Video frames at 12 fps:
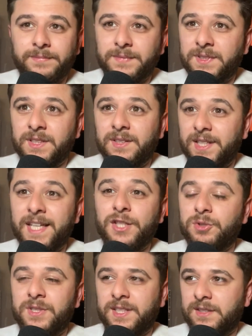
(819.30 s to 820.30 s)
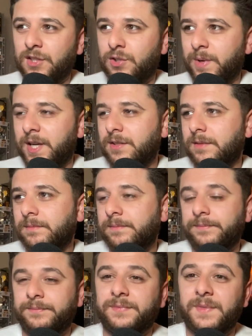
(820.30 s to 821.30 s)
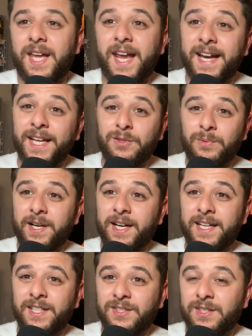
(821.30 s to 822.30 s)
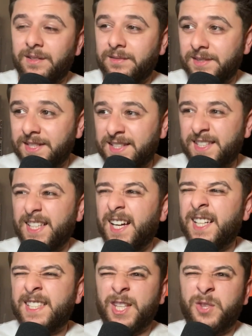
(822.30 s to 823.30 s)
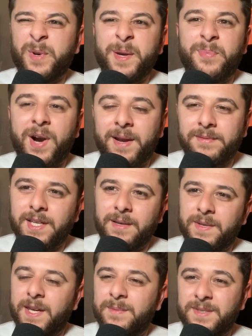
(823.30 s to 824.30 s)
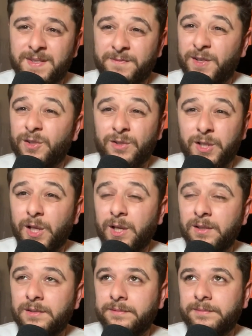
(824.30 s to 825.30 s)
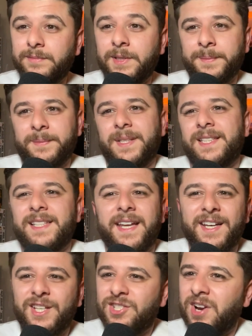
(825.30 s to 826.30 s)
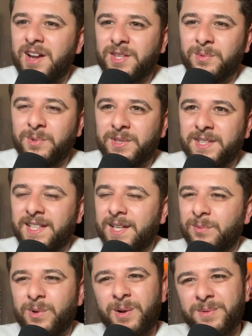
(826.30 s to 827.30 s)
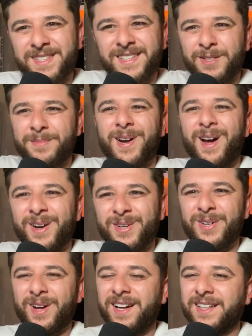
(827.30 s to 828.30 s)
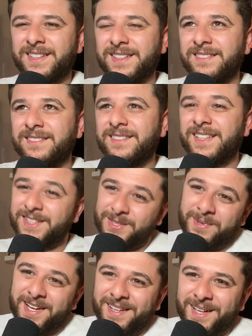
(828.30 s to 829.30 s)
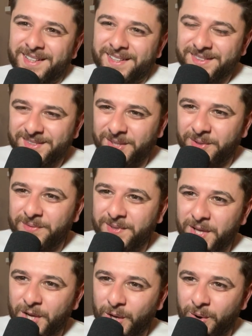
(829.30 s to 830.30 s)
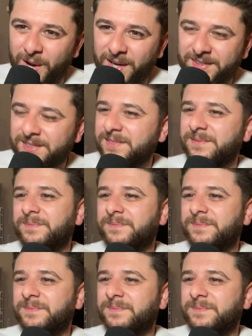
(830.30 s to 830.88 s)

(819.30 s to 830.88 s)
It's an interesting situation. It is what it is, though. The Seahawks at three primetime games feels low, but I'm excited to shock the world again. We're always a little bit of underdogs, and that's the way I like it. So, go Hawks.